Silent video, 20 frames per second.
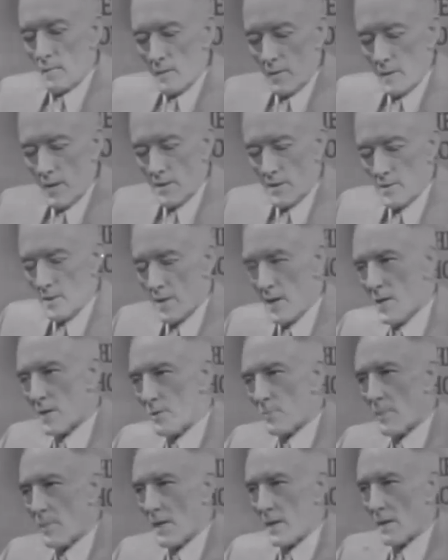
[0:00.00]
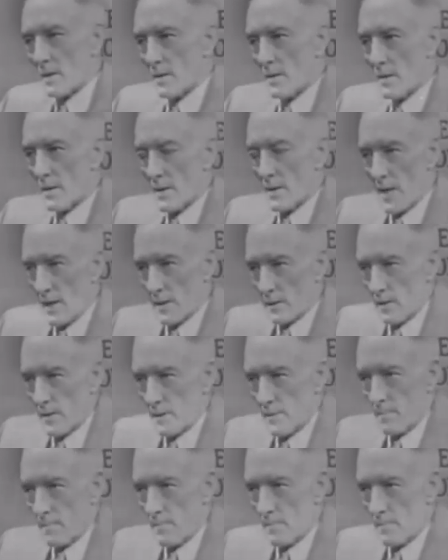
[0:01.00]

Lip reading: Well, that's the icebreaker Atka,